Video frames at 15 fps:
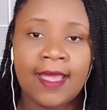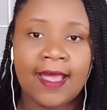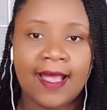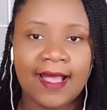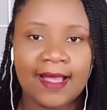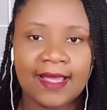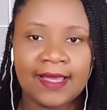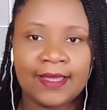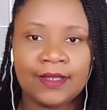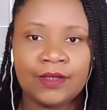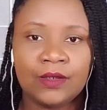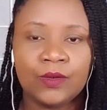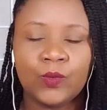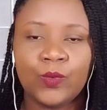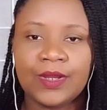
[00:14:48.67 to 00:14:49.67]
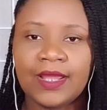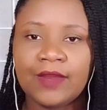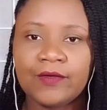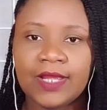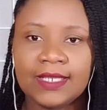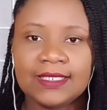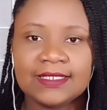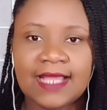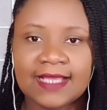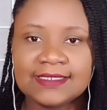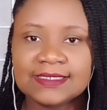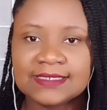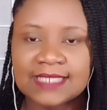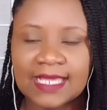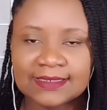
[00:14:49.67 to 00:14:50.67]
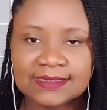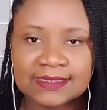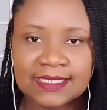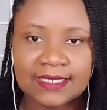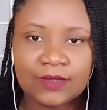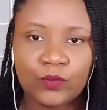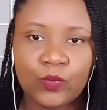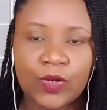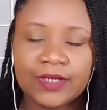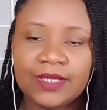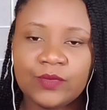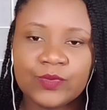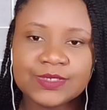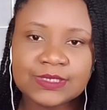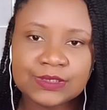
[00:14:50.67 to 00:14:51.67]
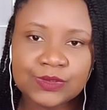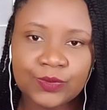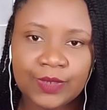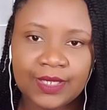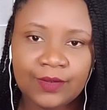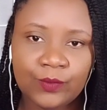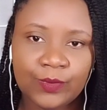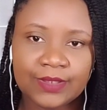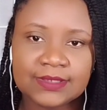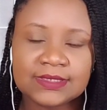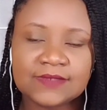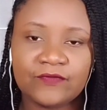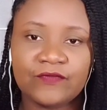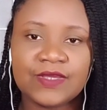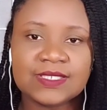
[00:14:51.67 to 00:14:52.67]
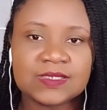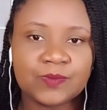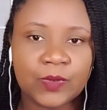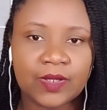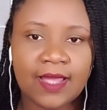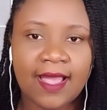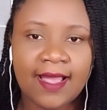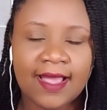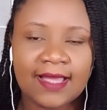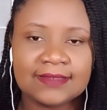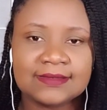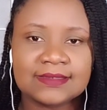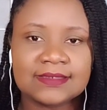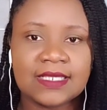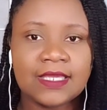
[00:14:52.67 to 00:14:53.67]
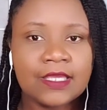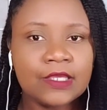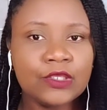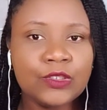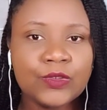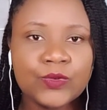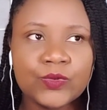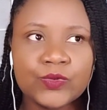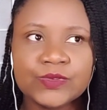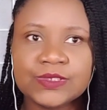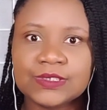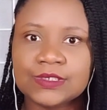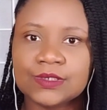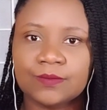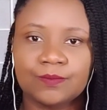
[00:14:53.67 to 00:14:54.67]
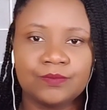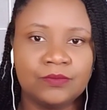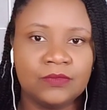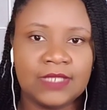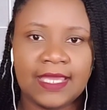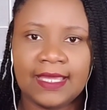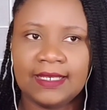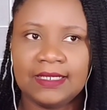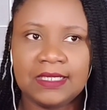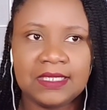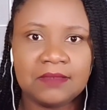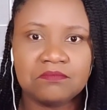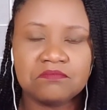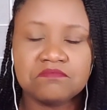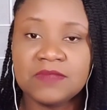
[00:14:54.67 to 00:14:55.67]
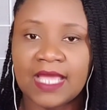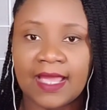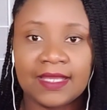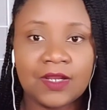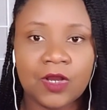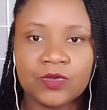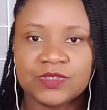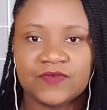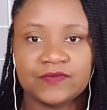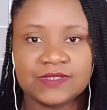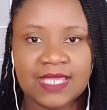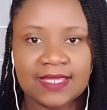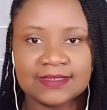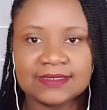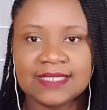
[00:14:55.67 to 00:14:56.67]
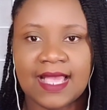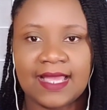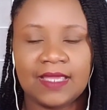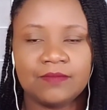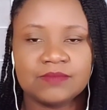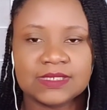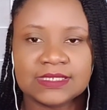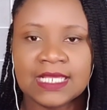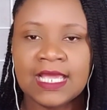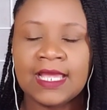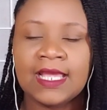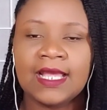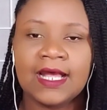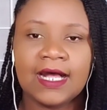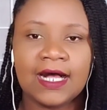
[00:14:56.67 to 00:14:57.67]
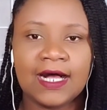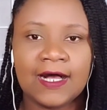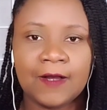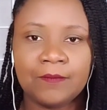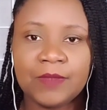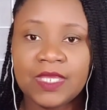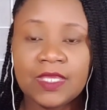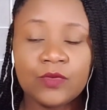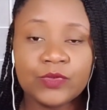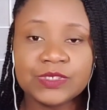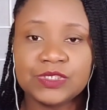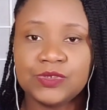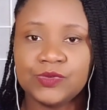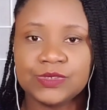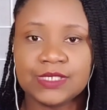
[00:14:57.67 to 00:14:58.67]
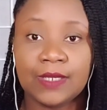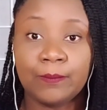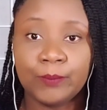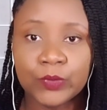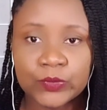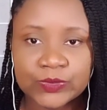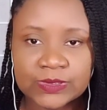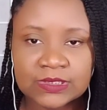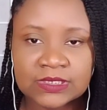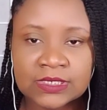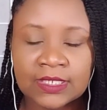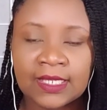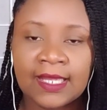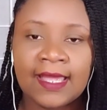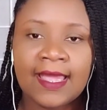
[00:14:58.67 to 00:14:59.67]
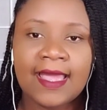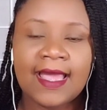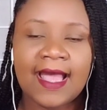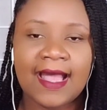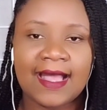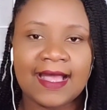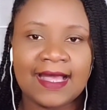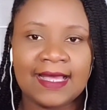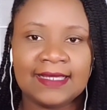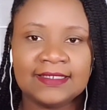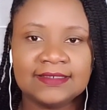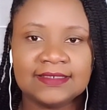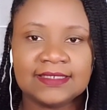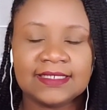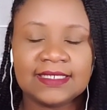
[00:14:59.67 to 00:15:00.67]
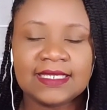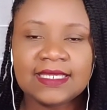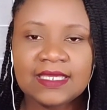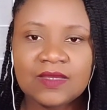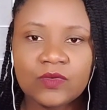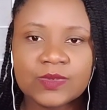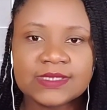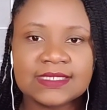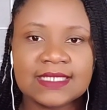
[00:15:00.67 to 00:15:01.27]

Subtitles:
And when I really dissected what he was doing with Facebook ads, he used nearly 9 out of 10 times he was using Boost, and he was